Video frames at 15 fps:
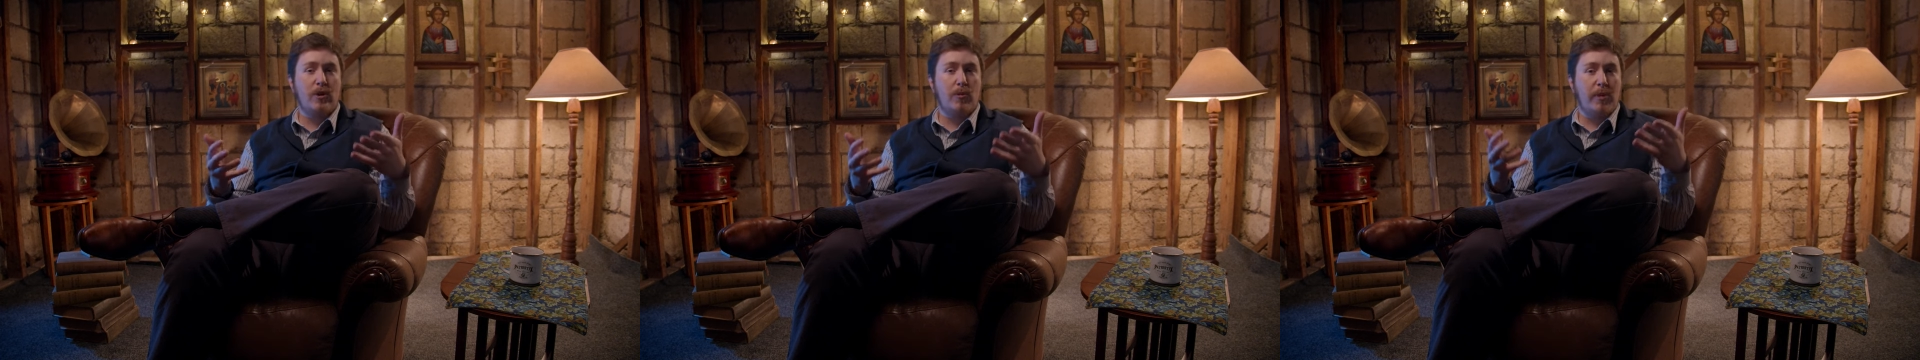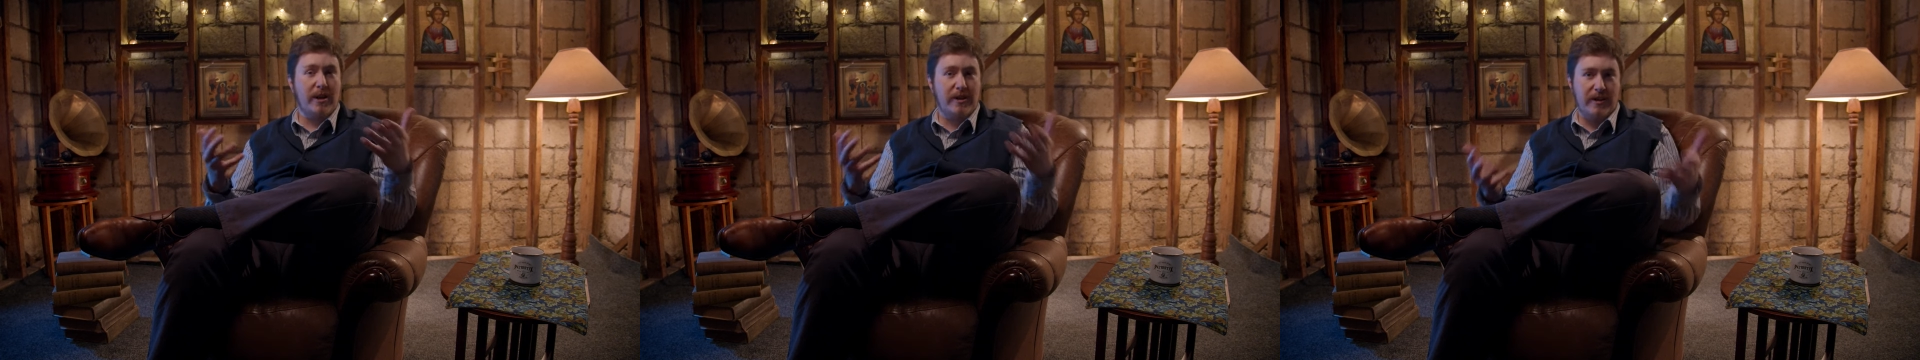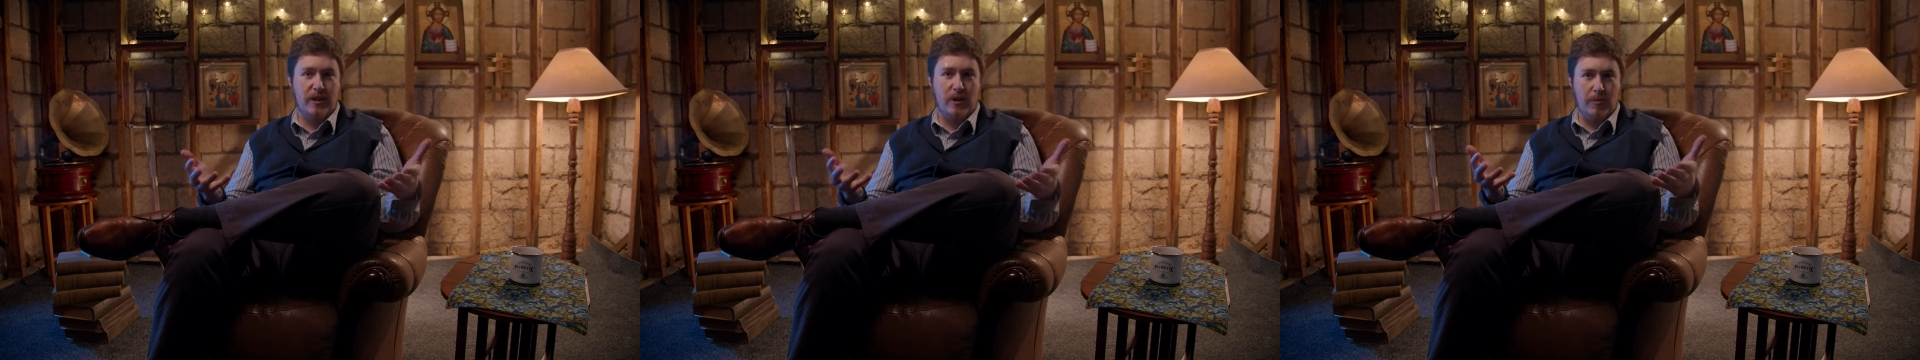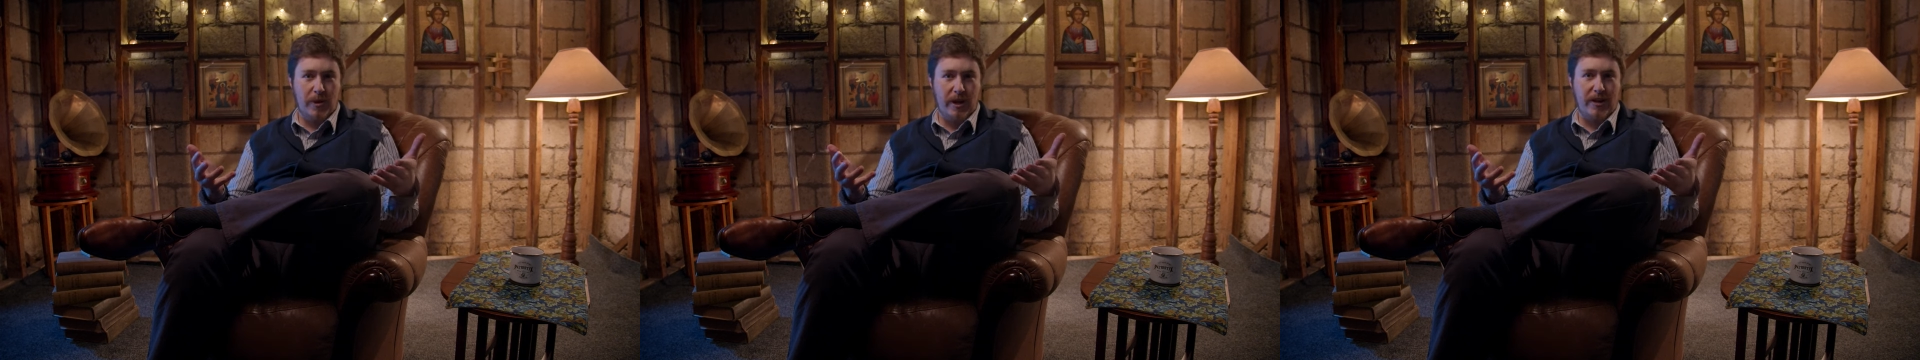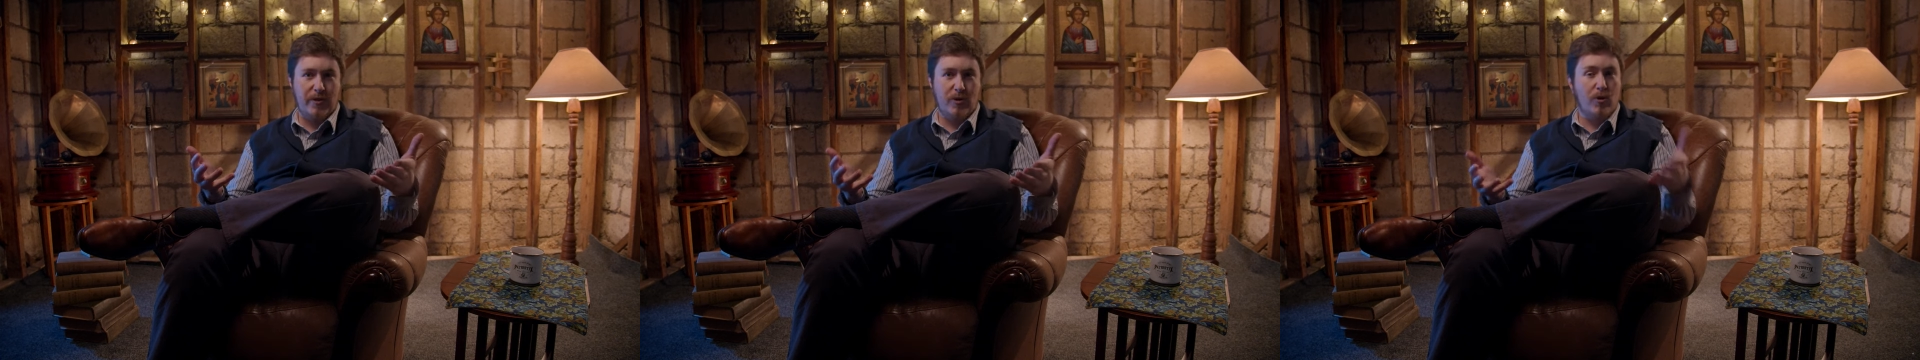to
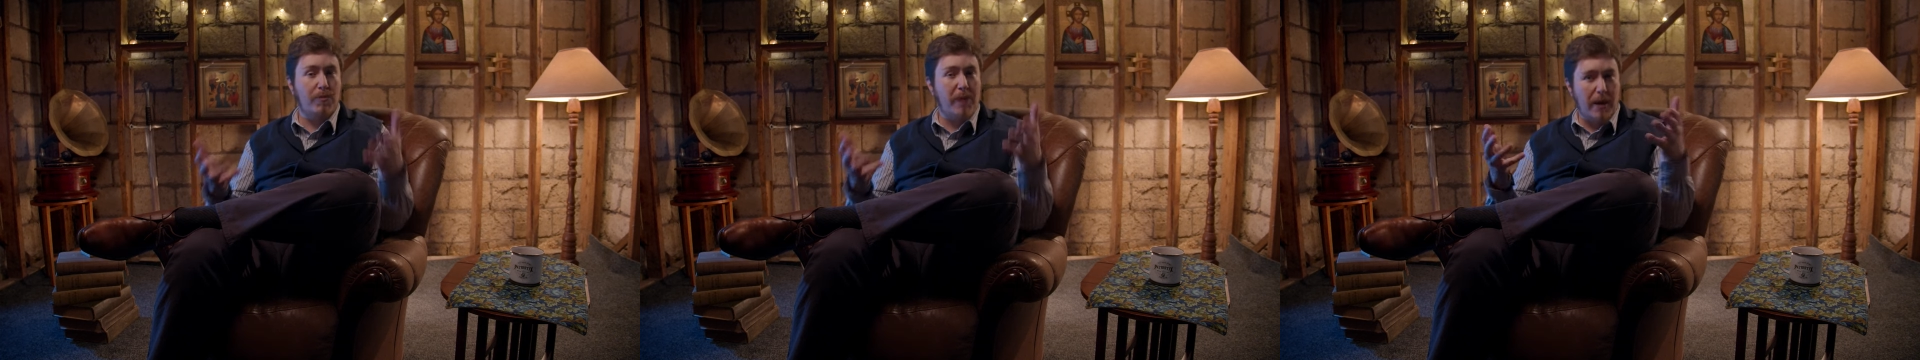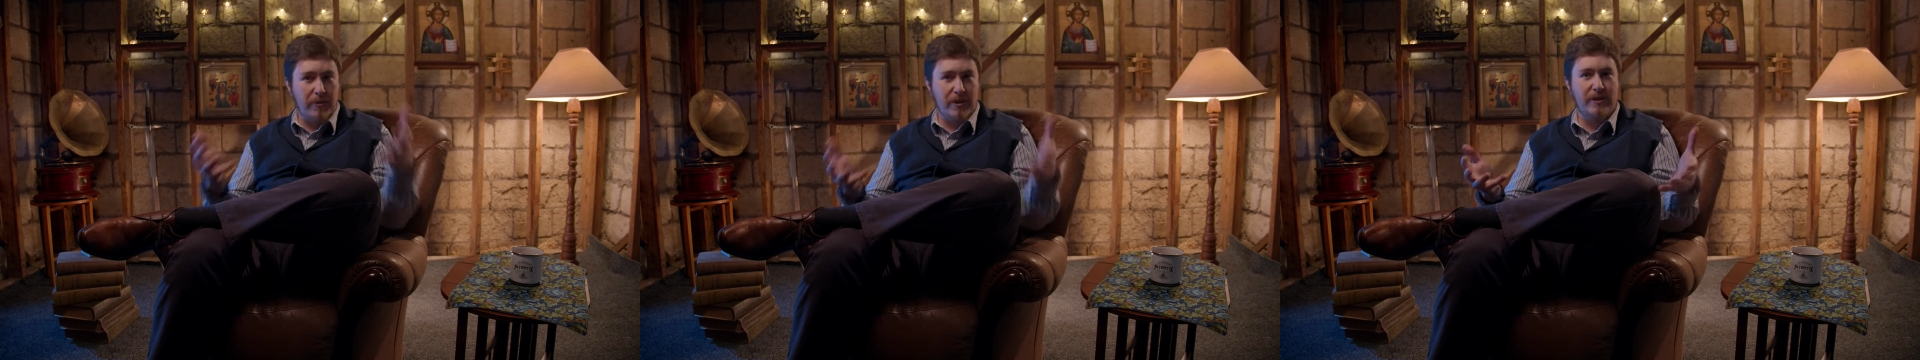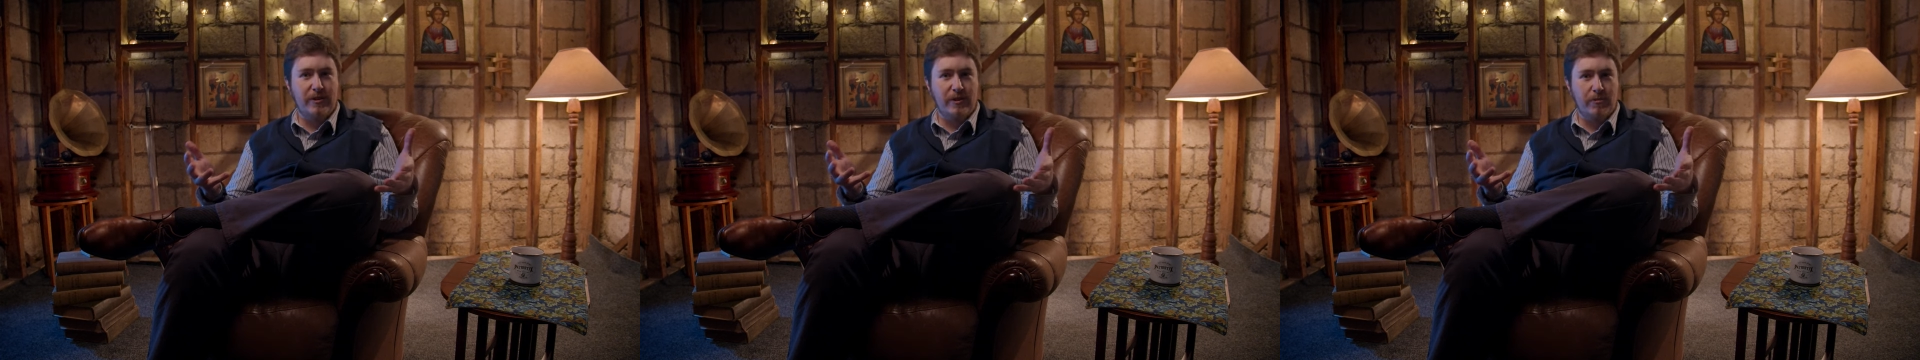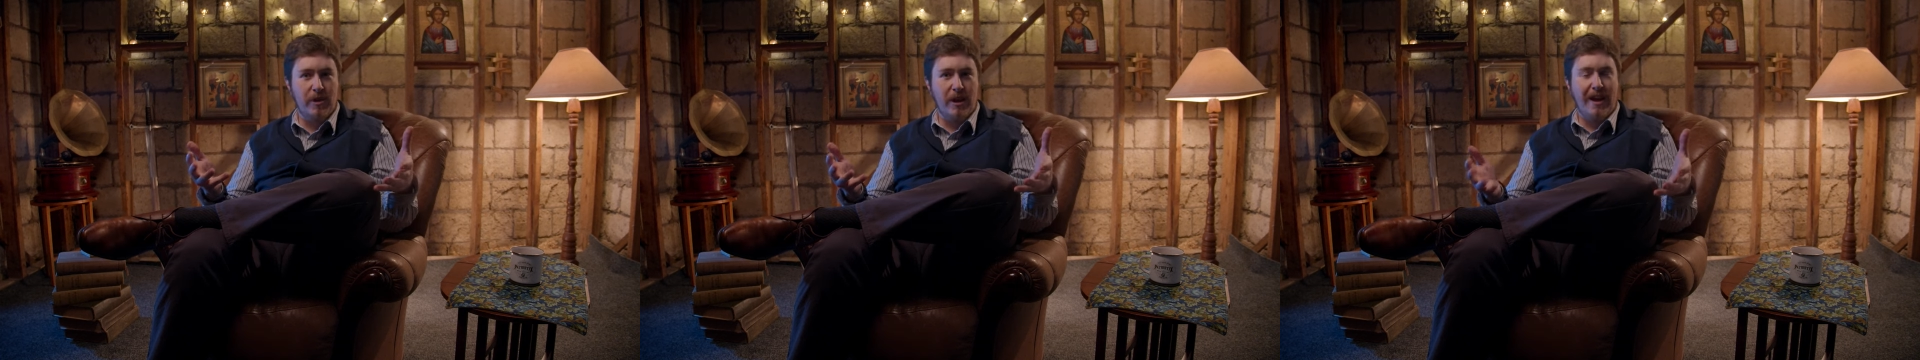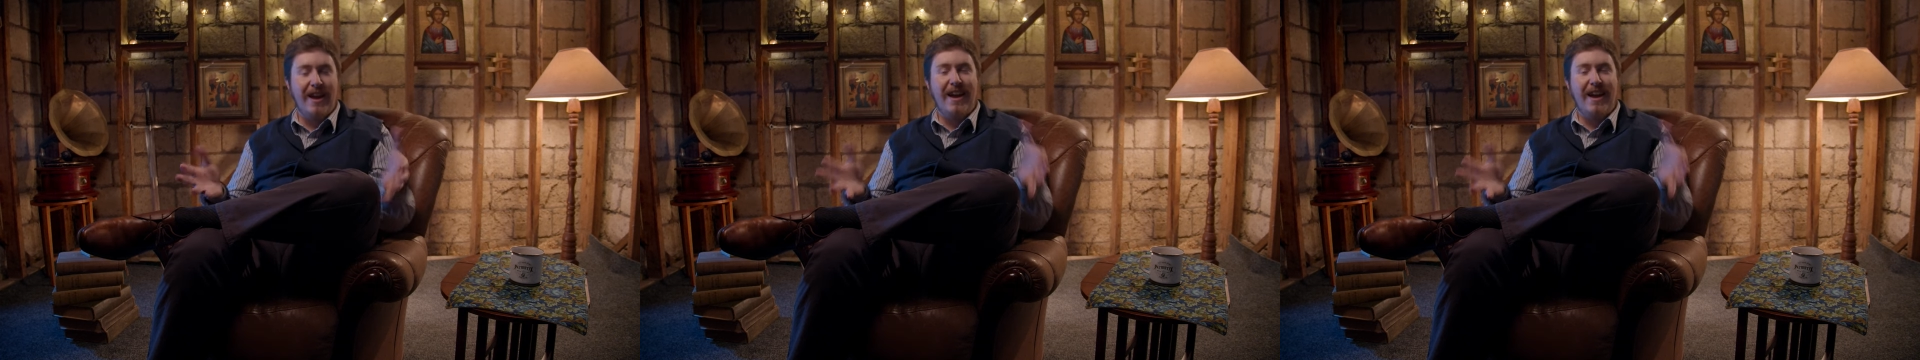participate through baptism